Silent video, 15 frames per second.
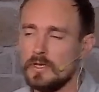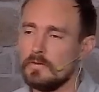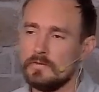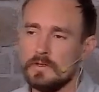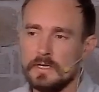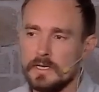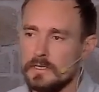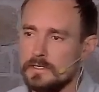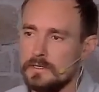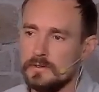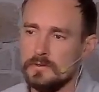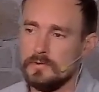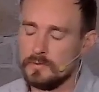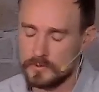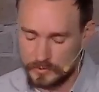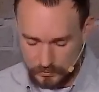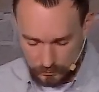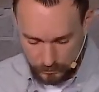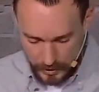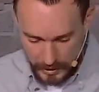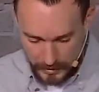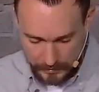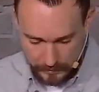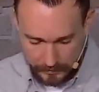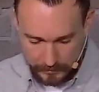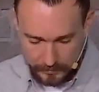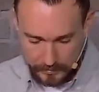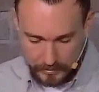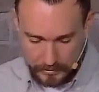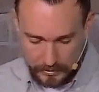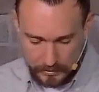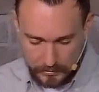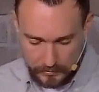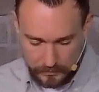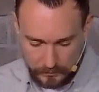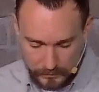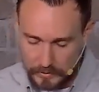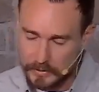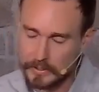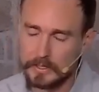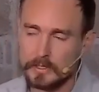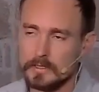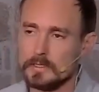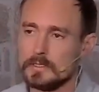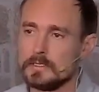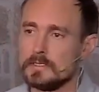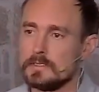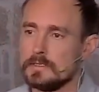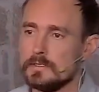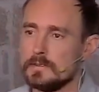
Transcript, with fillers: Do you have any idea who this rider really is?